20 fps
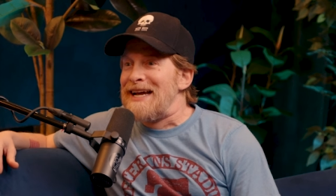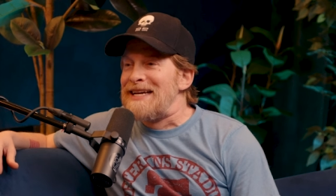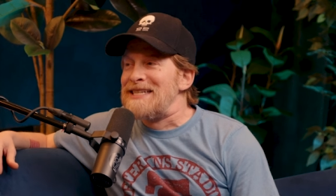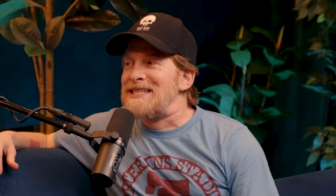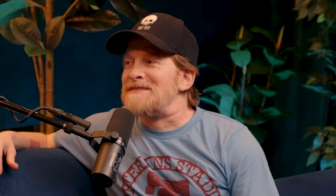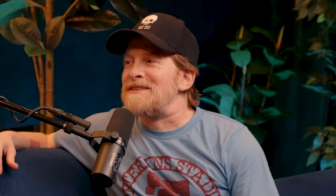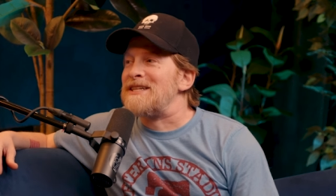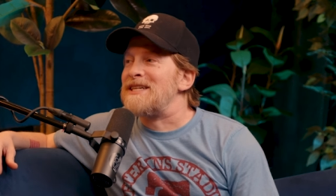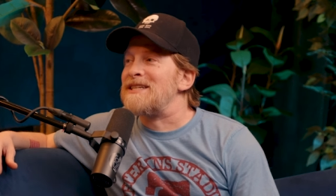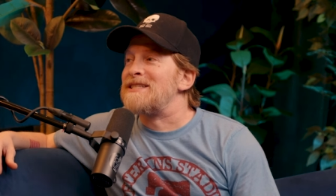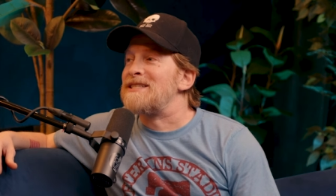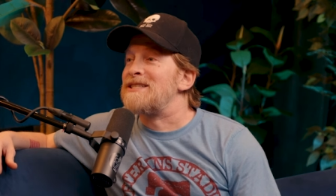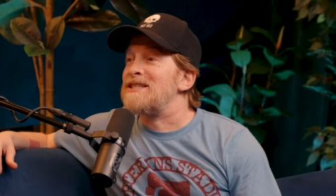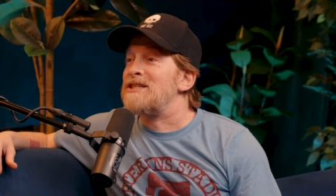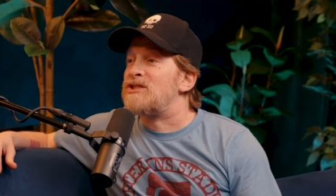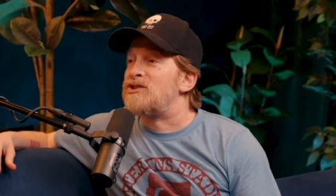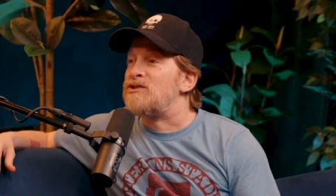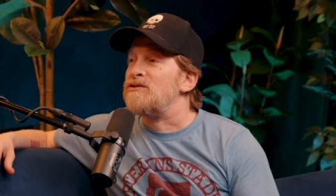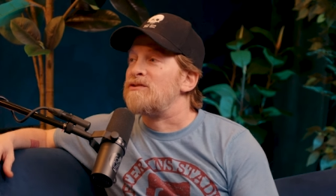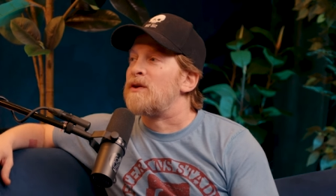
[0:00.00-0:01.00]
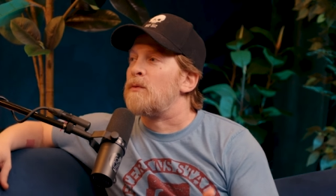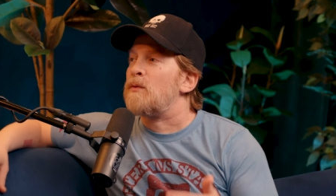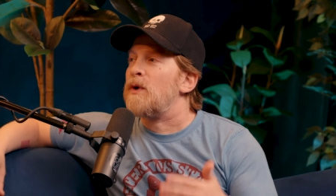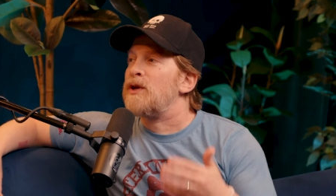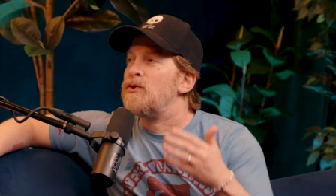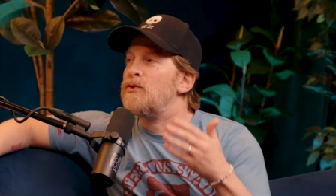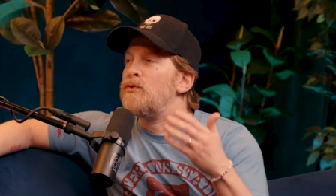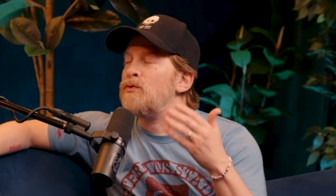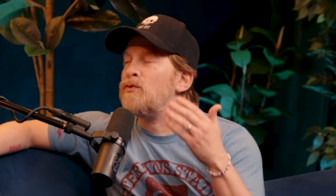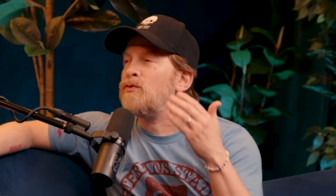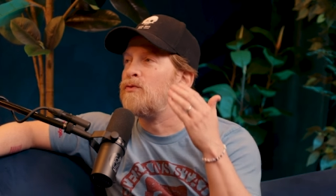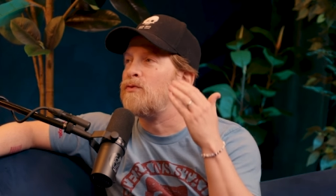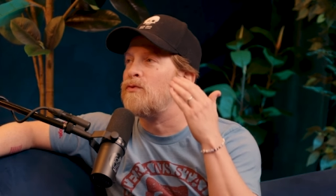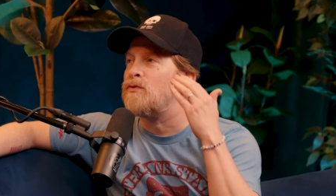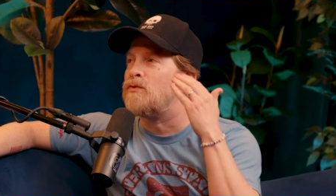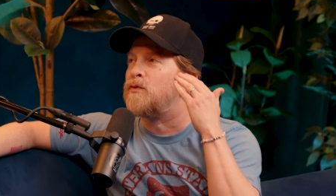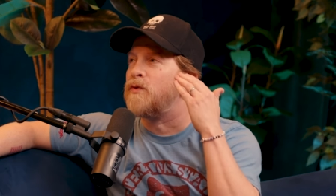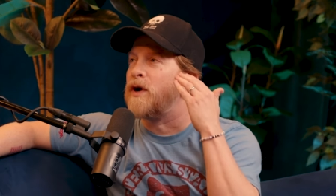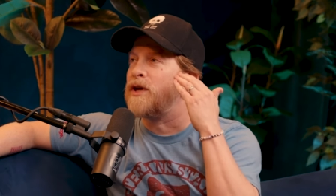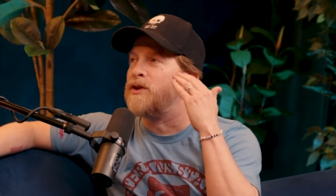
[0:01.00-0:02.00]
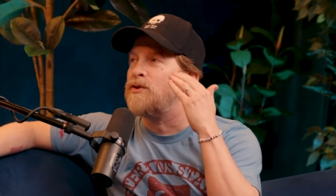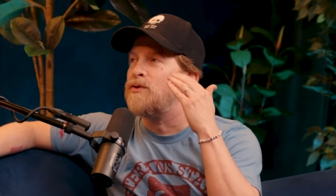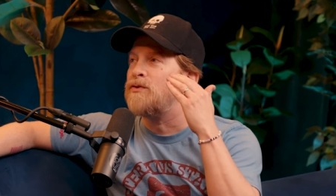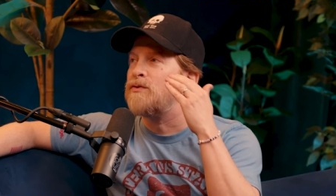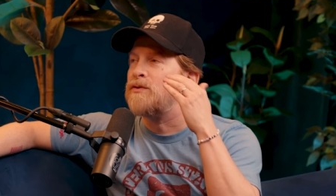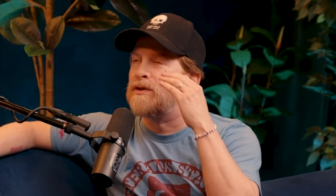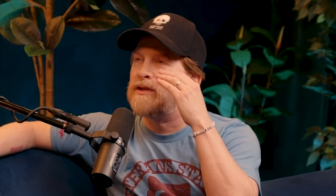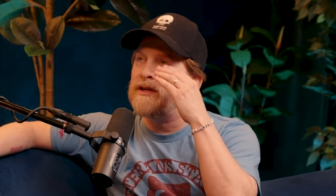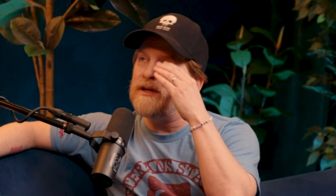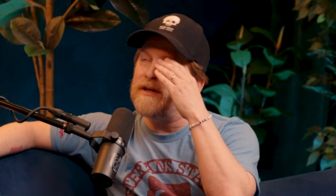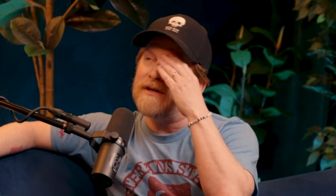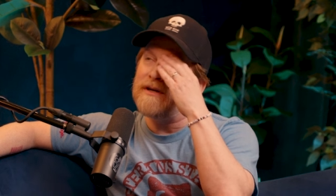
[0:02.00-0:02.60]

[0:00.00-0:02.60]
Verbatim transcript: is but it's the truth and when you when you